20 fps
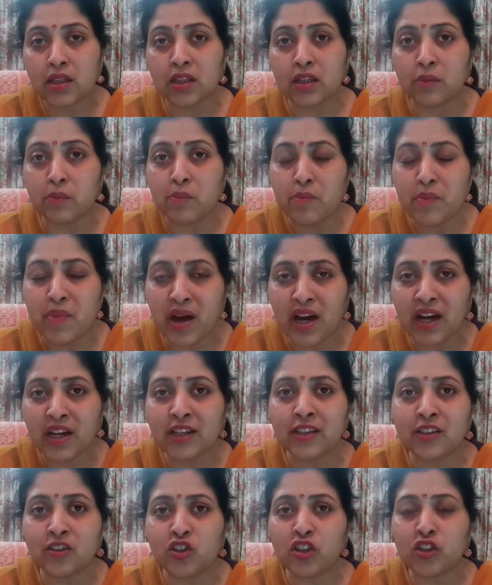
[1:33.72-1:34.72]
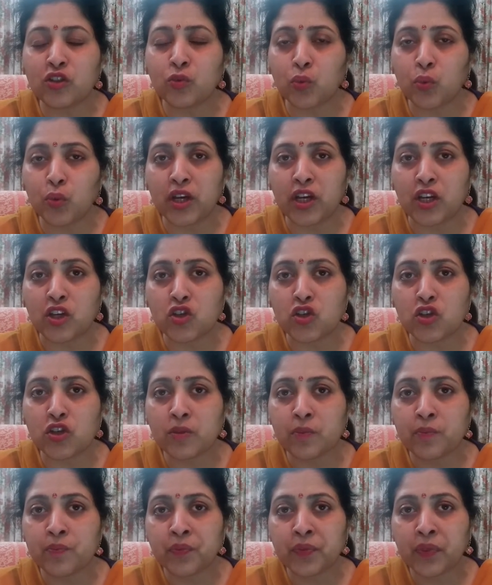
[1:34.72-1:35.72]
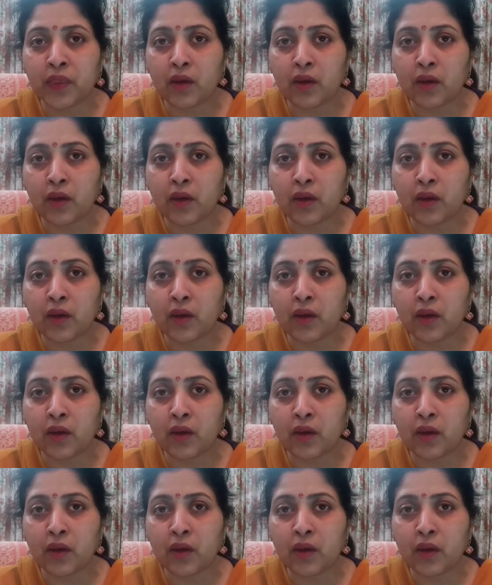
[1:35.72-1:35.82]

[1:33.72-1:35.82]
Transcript: the manner in which